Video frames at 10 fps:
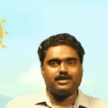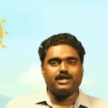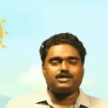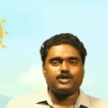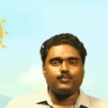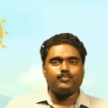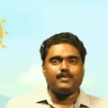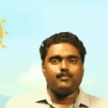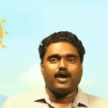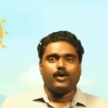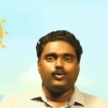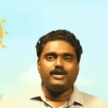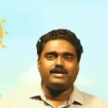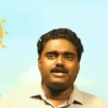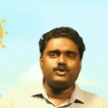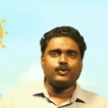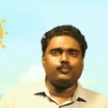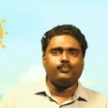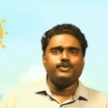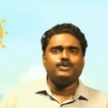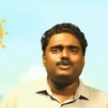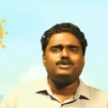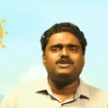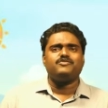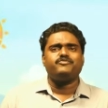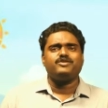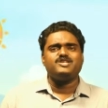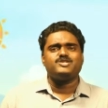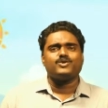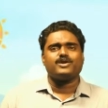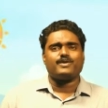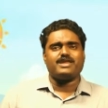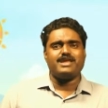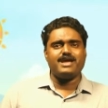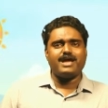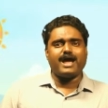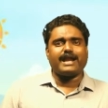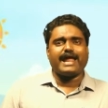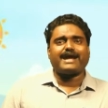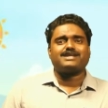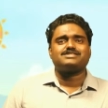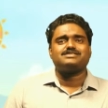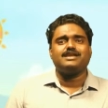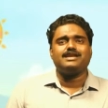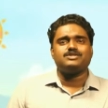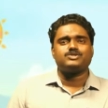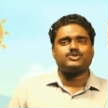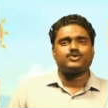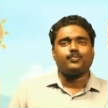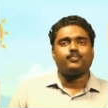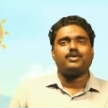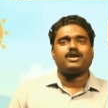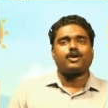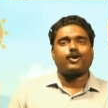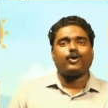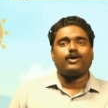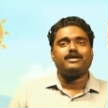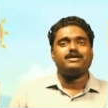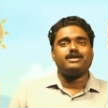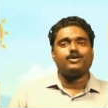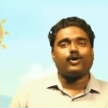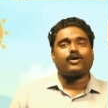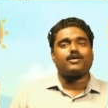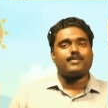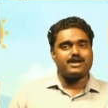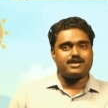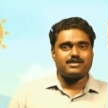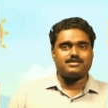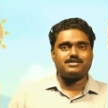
It could be molded into beautiful jewelry and excellent super quality ornament.